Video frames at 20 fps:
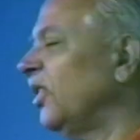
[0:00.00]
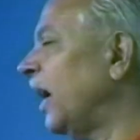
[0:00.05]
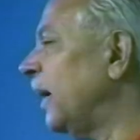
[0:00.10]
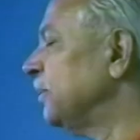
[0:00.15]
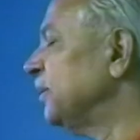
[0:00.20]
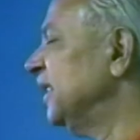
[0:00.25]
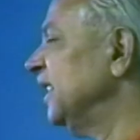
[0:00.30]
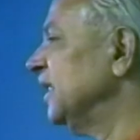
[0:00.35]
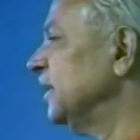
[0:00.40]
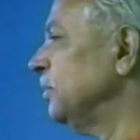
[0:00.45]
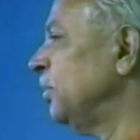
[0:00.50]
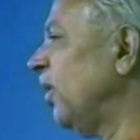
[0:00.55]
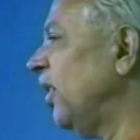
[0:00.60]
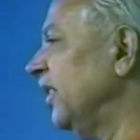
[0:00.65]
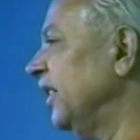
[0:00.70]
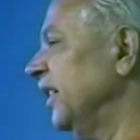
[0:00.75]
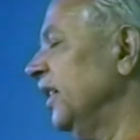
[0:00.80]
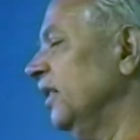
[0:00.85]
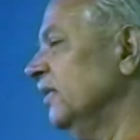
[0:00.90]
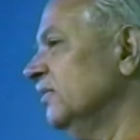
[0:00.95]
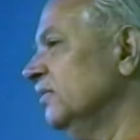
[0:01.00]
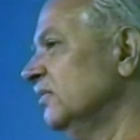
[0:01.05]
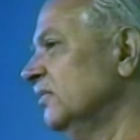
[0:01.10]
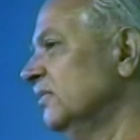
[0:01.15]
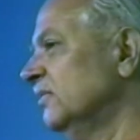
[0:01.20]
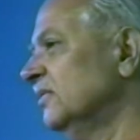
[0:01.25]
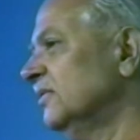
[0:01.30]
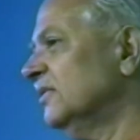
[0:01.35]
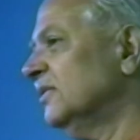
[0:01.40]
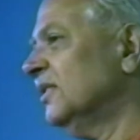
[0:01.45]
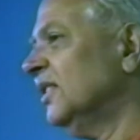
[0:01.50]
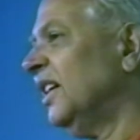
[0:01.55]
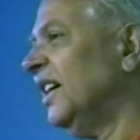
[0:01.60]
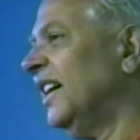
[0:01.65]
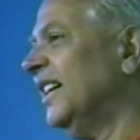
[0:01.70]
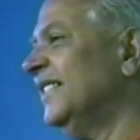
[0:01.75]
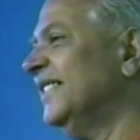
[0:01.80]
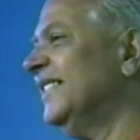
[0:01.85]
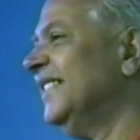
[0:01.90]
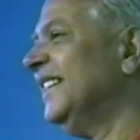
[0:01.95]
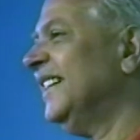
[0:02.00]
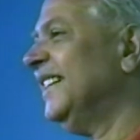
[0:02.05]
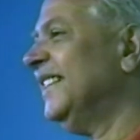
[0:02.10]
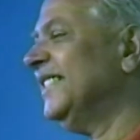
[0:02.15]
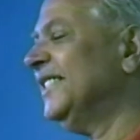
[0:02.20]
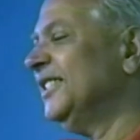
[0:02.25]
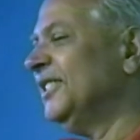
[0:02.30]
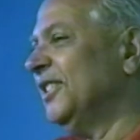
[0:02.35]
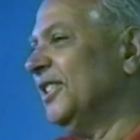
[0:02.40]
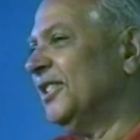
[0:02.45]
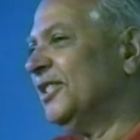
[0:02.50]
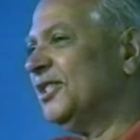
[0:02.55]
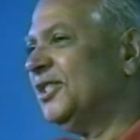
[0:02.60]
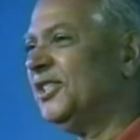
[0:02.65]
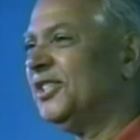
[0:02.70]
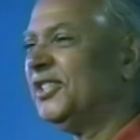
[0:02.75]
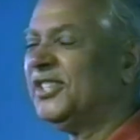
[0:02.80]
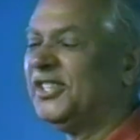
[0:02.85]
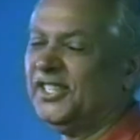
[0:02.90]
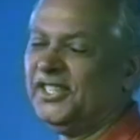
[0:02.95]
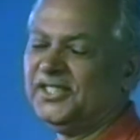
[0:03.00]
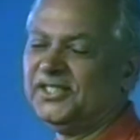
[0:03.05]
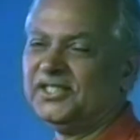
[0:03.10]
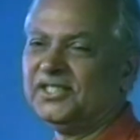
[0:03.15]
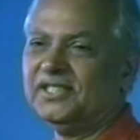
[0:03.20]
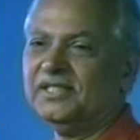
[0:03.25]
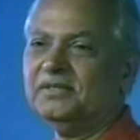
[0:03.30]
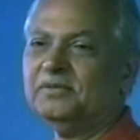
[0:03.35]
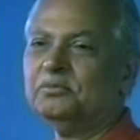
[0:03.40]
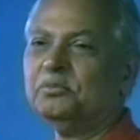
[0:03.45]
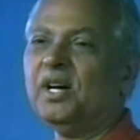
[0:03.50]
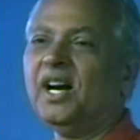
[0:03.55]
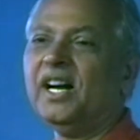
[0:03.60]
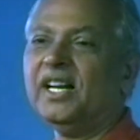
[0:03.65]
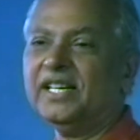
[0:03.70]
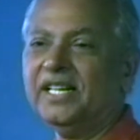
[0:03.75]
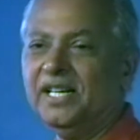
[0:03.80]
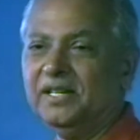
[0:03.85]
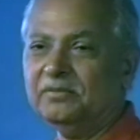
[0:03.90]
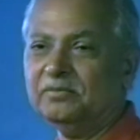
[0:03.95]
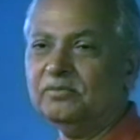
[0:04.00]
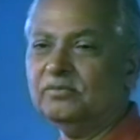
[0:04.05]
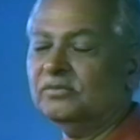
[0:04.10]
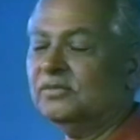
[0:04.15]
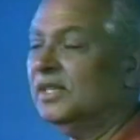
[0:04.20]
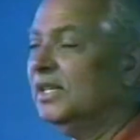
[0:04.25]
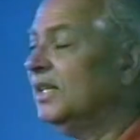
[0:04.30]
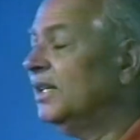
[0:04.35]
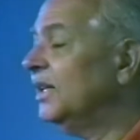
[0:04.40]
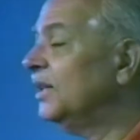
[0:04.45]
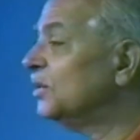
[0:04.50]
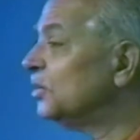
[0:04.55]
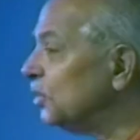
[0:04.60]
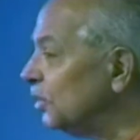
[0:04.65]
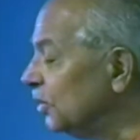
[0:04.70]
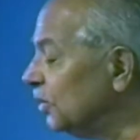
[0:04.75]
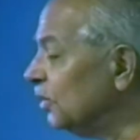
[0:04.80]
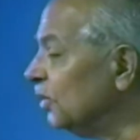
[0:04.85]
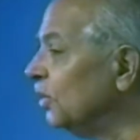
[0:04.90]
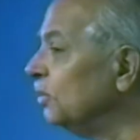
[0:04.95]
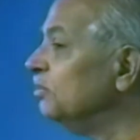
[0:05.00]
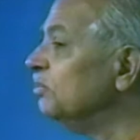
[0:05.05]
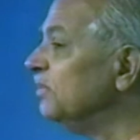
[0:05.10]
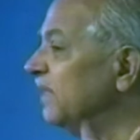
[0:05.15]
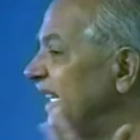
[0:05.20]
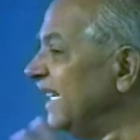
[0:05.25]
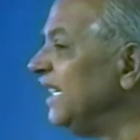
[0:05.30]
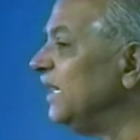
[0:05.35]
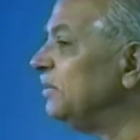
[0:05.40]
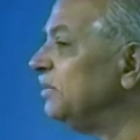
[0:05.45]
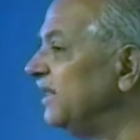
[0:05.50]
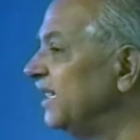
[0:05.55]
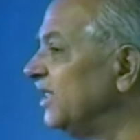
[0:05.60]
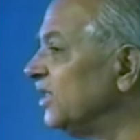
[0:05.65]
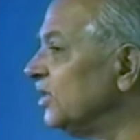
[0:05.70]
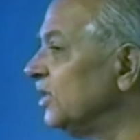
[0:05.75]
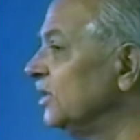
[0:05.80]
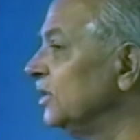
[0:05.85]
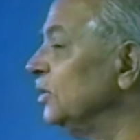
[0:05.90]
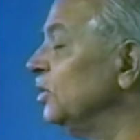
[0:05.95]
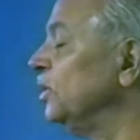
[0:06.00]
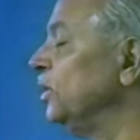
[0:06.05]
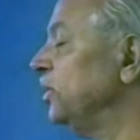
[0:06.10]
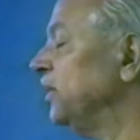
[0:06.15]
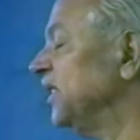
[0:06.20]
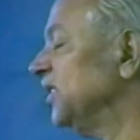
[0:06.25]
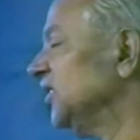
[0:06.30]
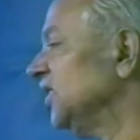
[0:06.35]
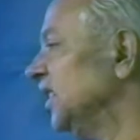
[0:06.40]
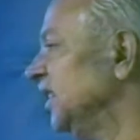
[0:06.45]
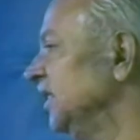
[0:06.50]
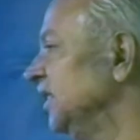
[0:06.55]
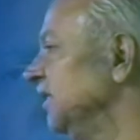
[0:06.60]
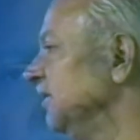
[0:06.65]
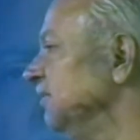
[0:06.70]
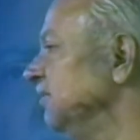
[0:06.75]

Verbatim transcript: drops his body, hundred years it takes for him to manifest universally.